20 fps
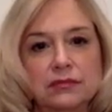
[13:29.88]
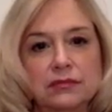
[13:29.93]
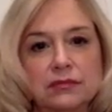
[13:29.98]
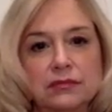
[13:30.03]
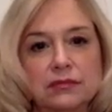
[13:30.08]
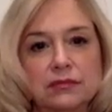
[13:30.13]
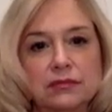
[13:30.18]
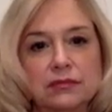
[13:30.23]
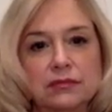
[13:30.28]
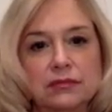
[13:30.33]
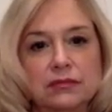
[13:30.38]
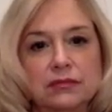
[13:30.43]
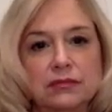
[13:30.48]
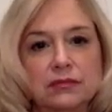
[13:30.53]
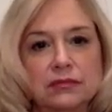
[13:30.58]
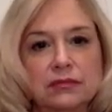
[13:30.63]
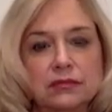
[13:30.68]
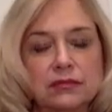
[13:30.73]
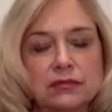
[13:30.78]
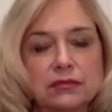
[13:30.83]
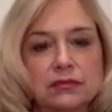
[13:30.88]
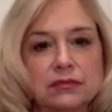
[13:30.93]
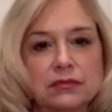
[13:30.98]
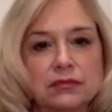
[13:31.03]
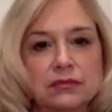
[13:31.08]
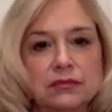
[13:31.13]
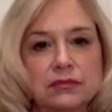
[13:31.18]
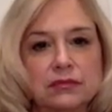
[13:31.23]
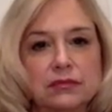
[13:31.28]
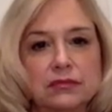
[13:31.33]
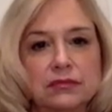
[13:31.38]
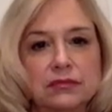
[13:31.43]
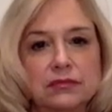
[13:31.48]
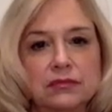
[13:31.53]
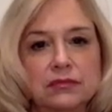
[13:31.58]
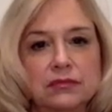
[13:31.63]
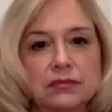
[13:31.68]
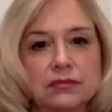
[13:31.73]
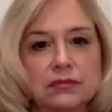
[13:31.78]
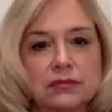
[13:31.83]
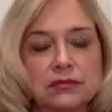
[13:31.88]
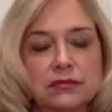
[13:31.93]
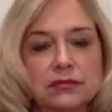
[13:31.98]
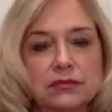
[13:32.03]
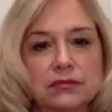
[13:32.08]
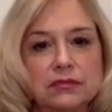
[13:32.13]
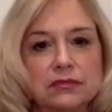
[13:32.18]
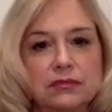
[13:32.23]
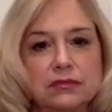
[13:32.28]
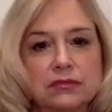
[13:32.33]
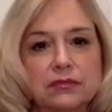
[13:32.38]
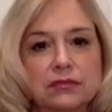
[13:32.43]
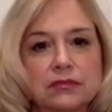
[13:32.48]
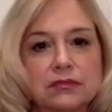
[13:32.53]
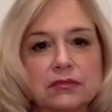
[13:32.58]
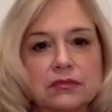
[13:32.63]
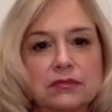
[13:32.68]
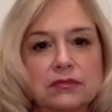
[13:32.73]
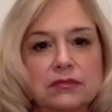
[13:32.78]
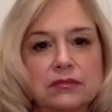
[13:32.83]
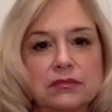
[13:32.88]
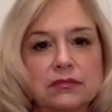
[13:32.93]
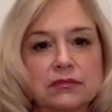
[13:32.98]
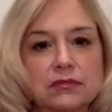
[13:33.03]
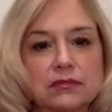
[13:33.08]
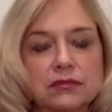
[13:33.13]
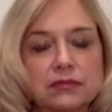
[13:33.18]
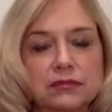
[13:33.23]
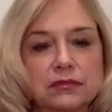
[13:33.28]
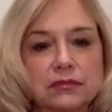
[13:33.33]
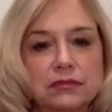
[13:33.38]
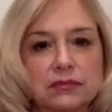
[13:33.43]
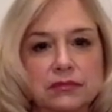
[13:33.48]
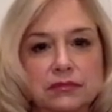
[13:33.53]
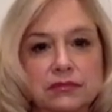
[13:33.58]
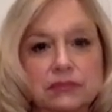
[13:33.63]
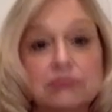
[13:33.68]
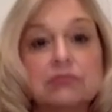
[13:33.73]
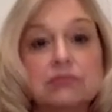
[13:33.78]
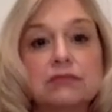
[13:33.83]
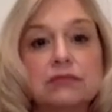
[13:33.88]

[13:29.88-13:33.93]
[no speech]